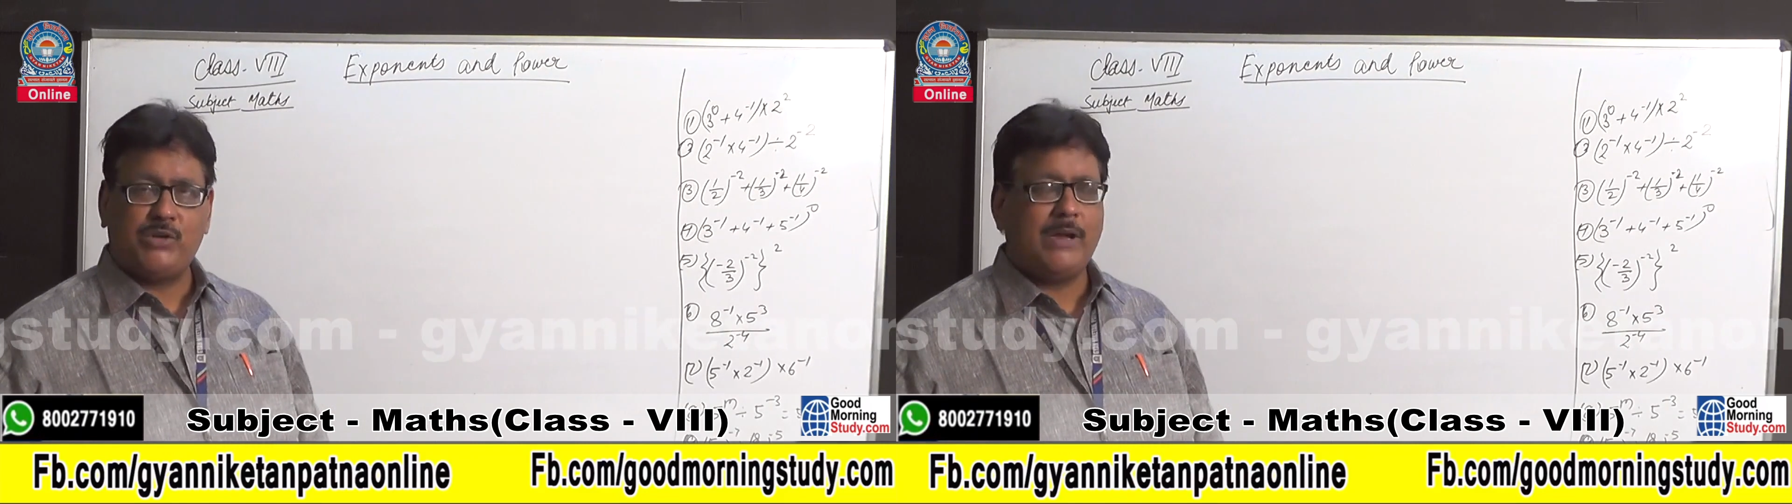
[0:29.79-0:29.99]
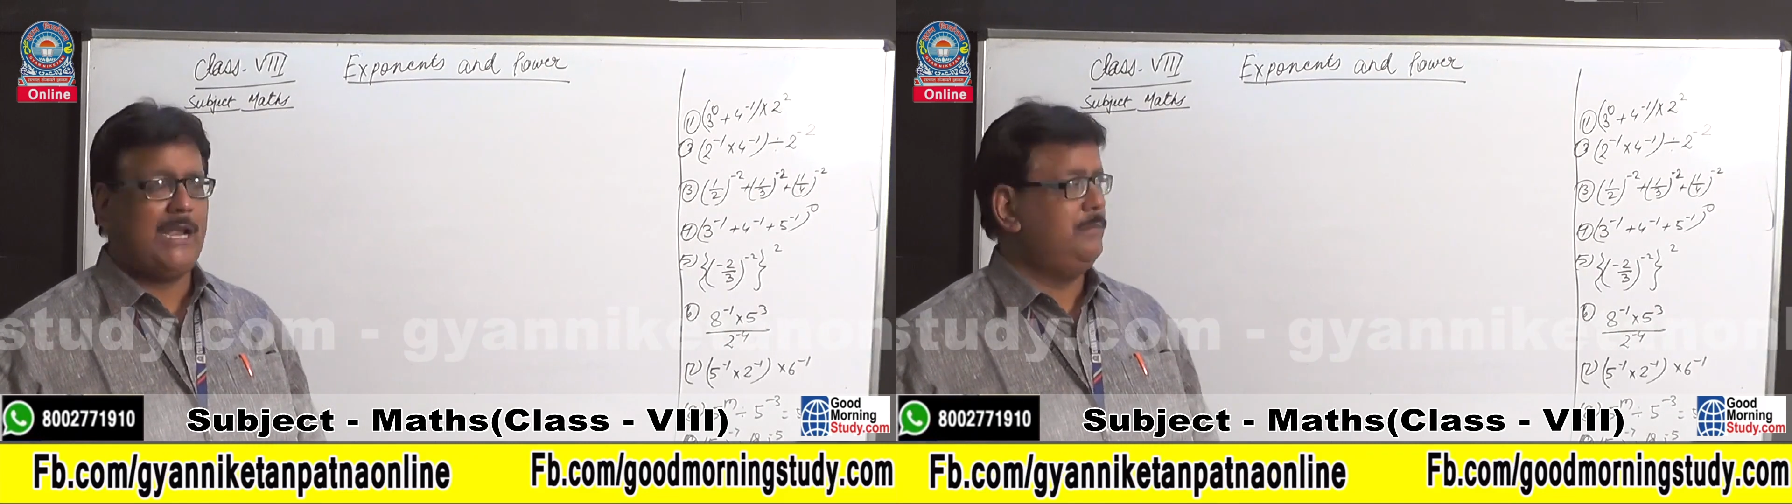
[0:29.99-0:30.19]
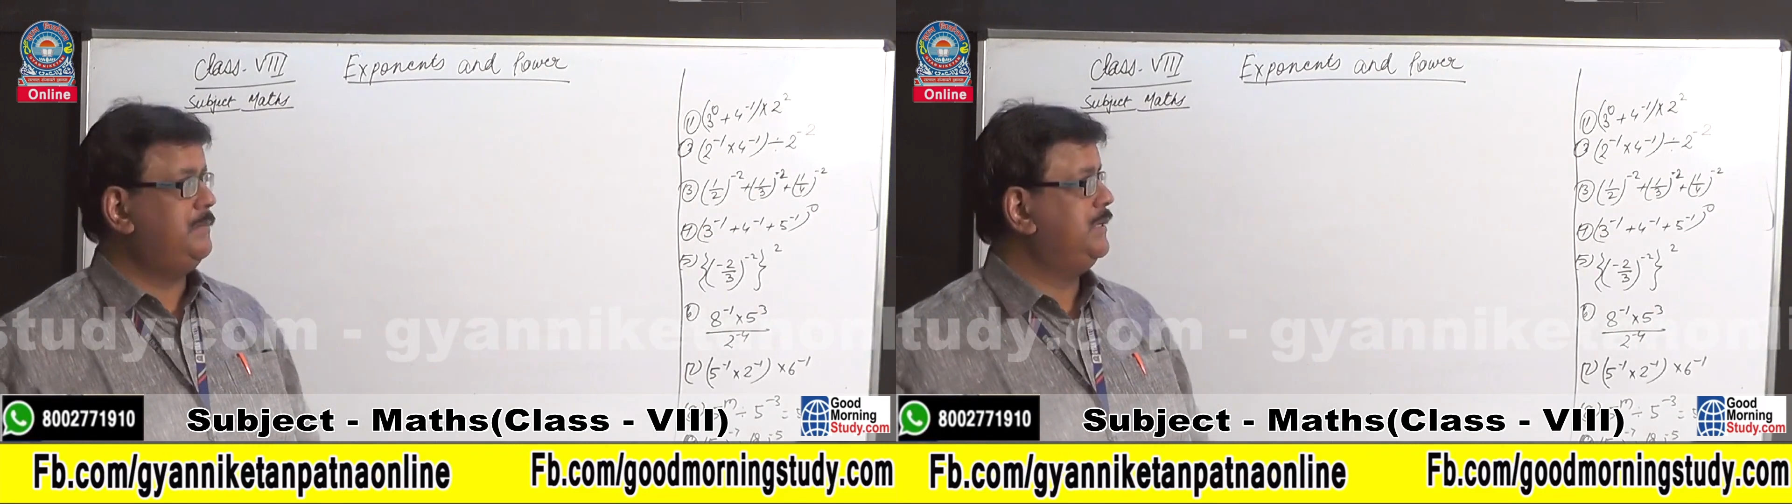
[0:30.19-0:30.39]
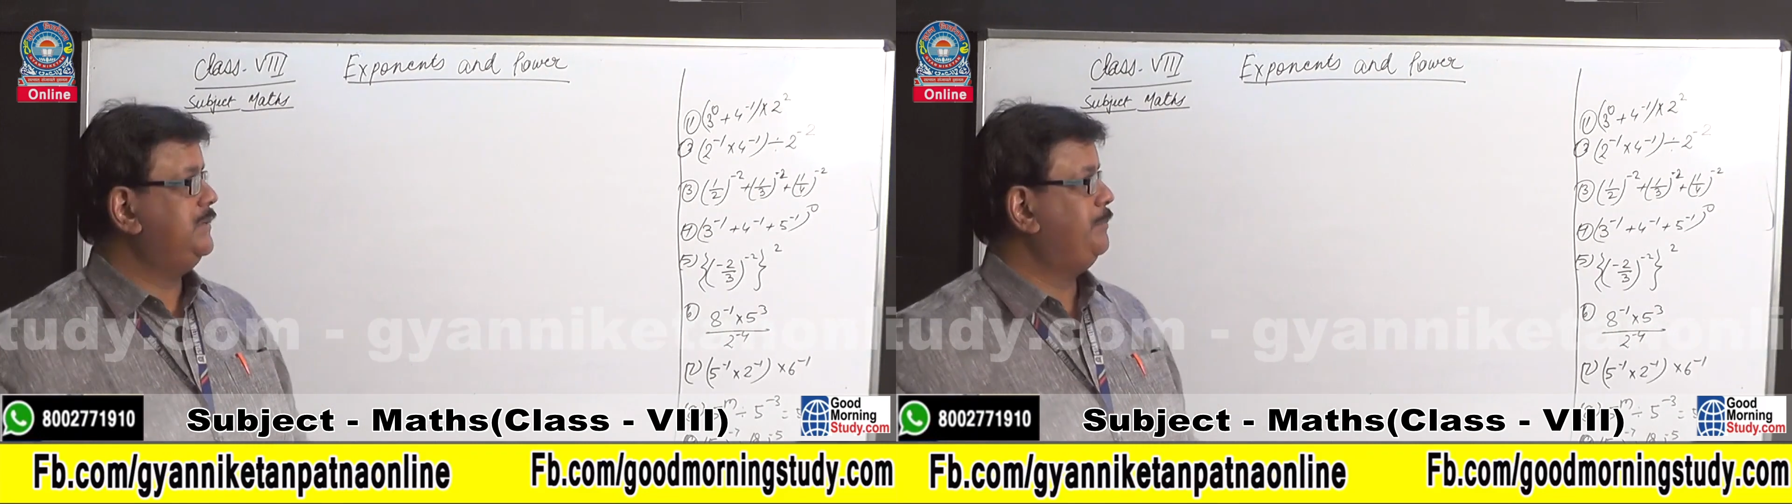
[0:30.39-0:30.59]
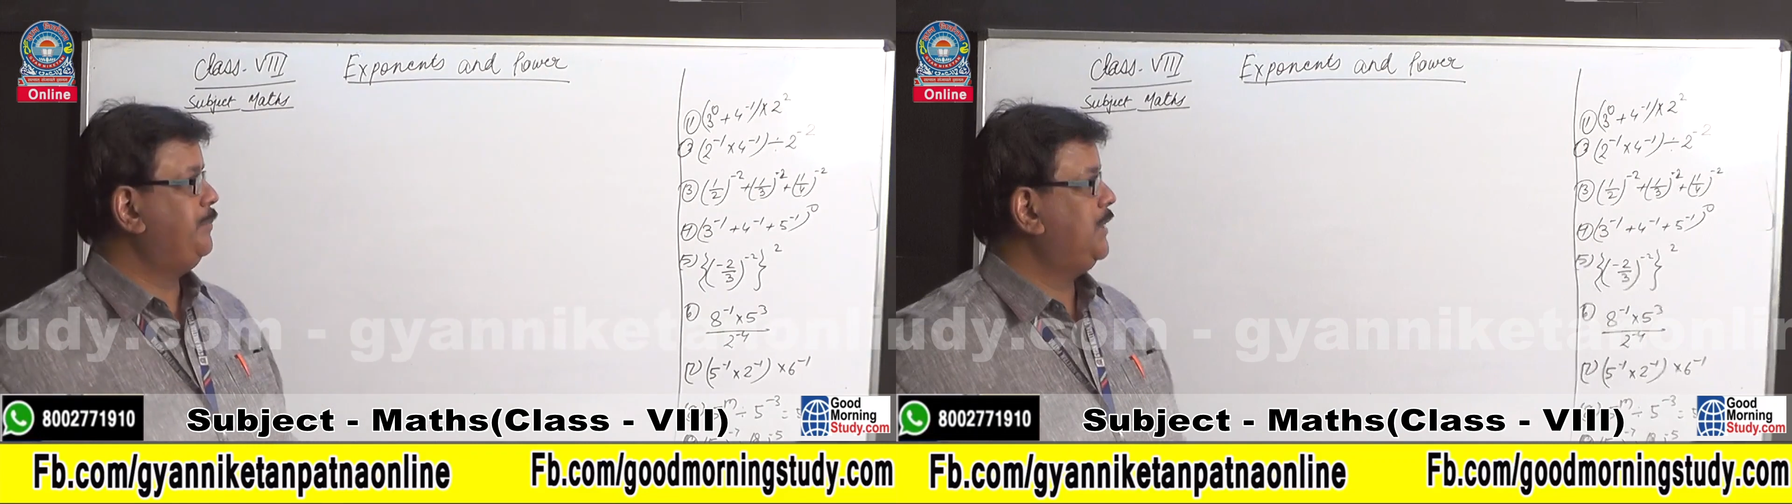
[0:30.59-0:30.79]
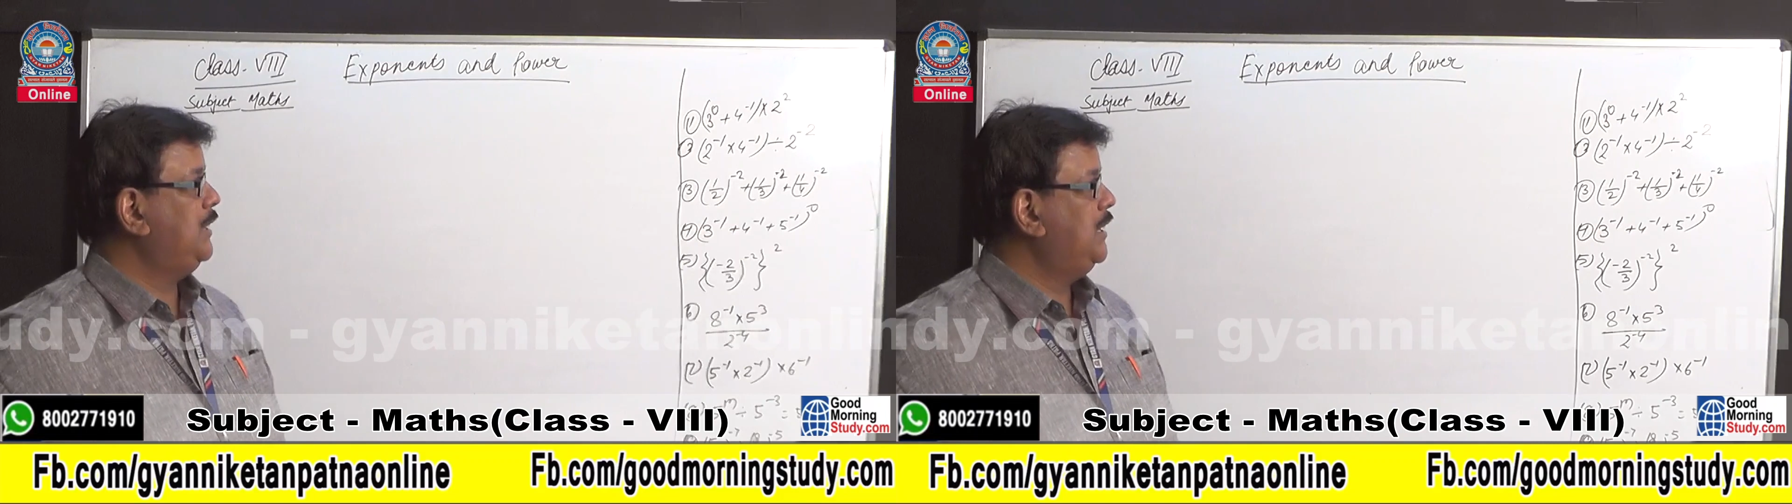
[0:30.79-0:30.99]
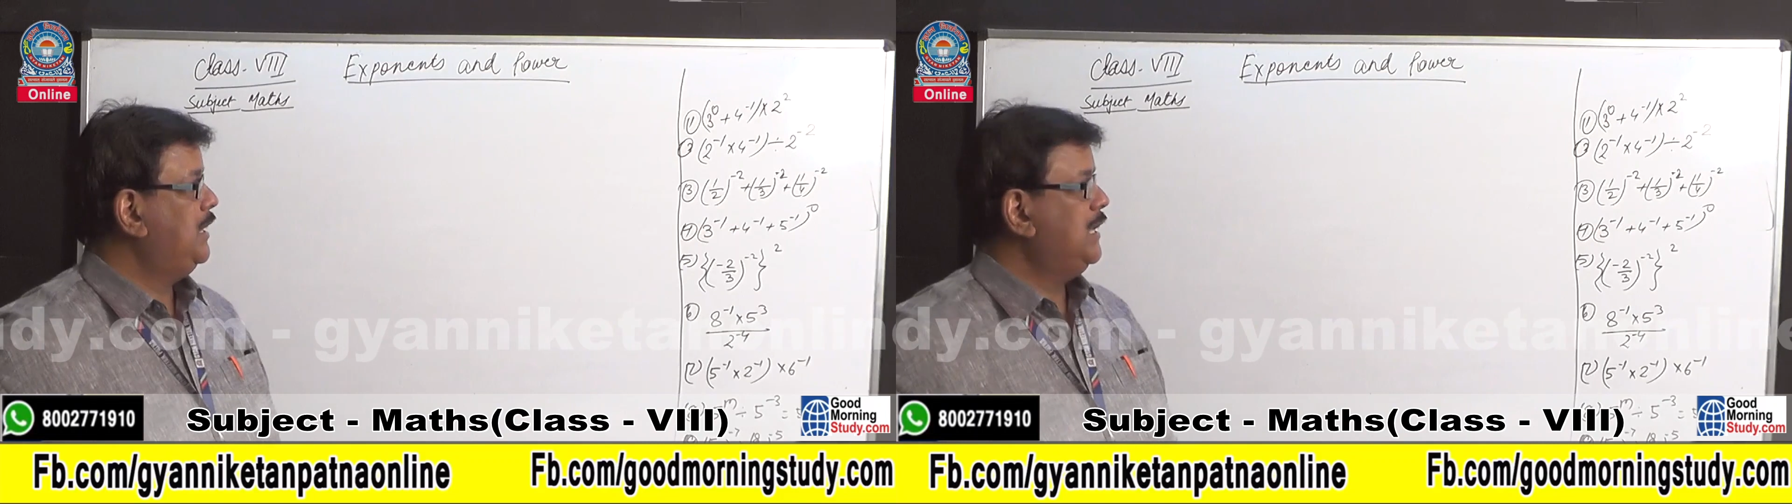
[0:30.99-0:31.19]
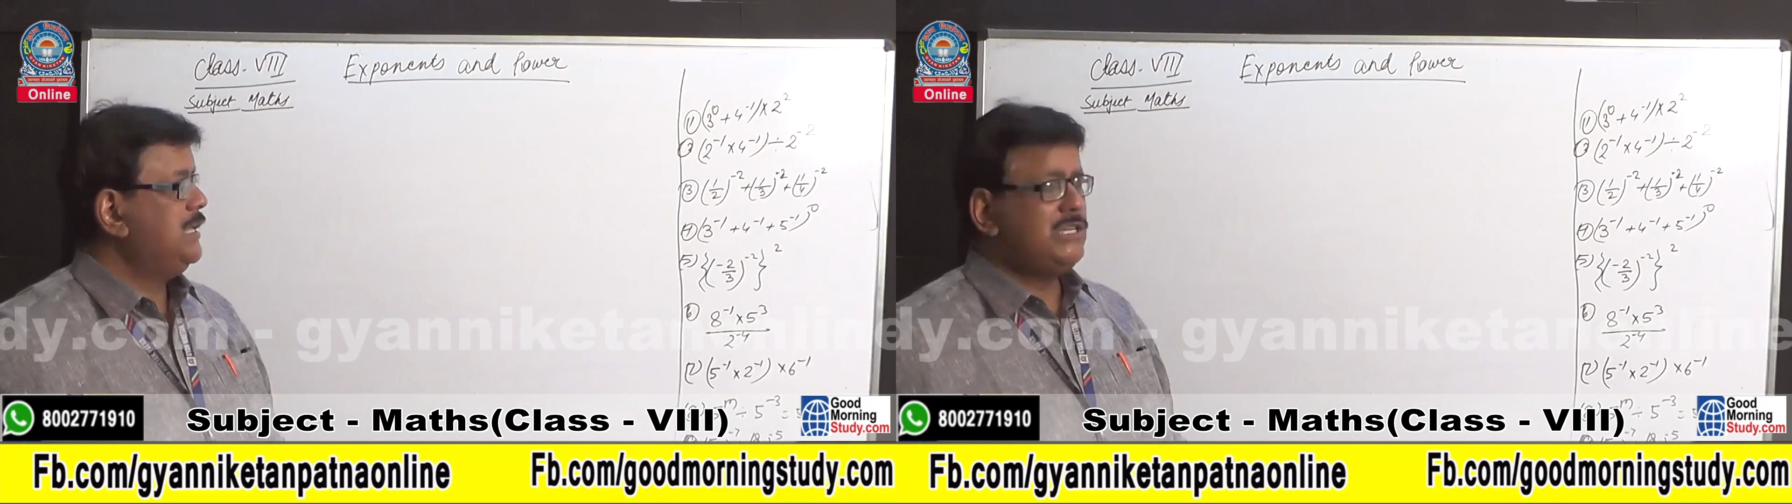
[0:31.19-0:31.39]

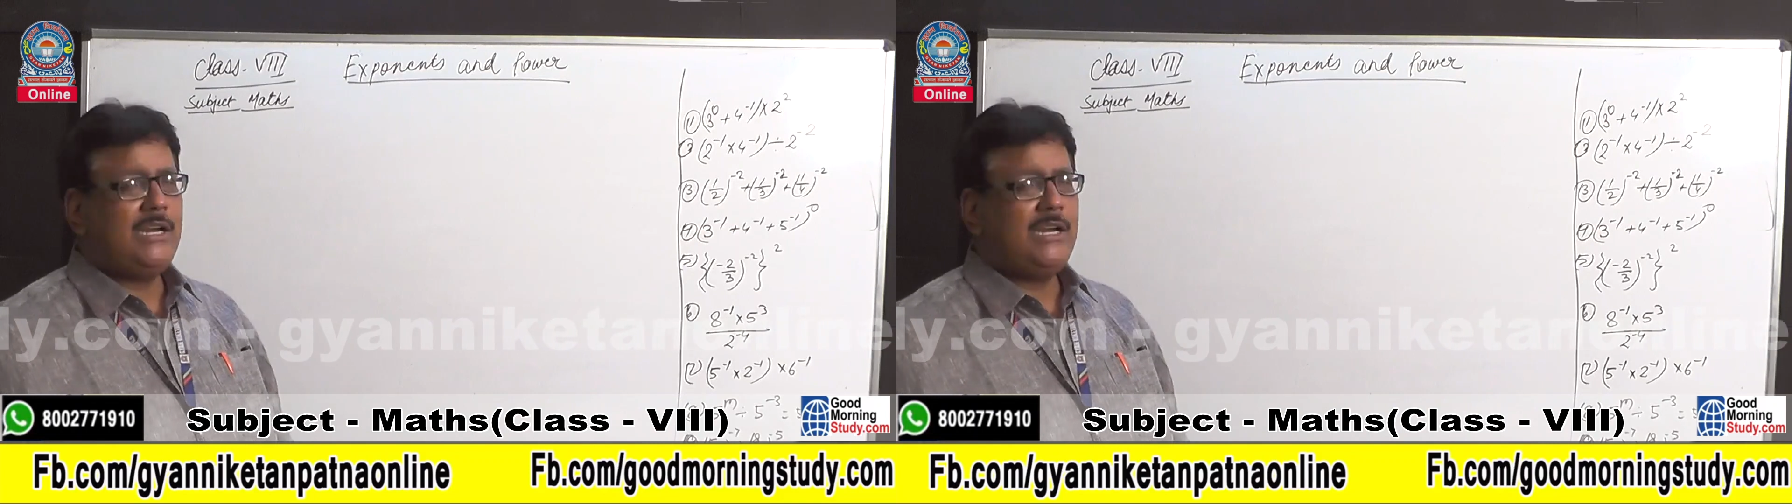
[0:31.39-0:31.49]
12.